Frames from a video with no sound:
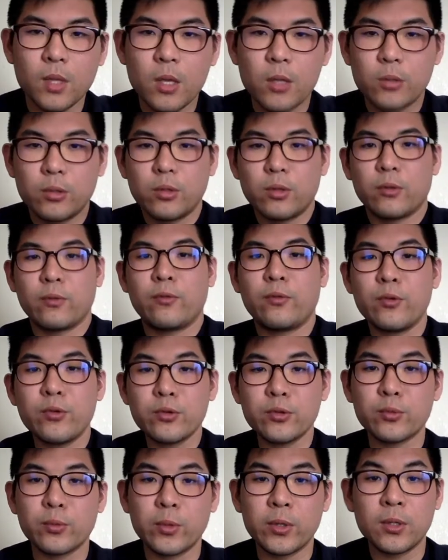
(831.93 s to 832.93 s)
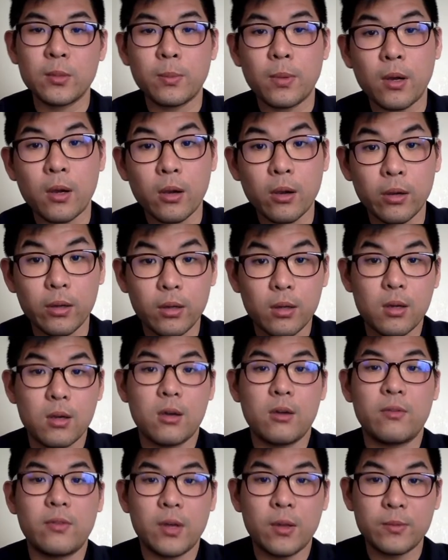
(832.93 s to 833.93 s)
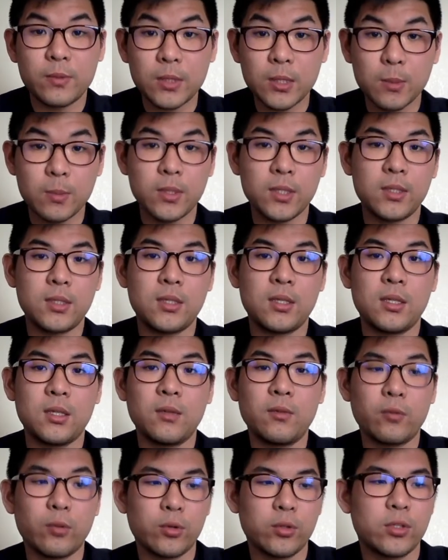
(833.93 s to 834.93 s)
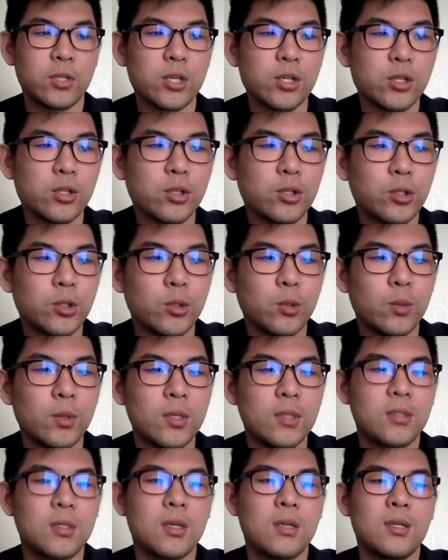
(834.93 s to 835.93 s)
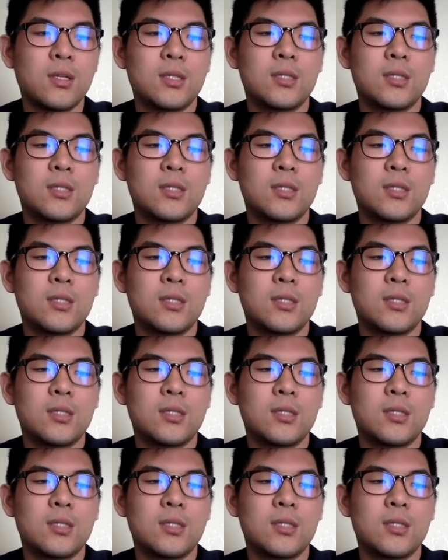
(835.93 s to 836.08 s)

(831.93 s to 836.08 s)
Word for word: So the first real part of CBT for session two is on um,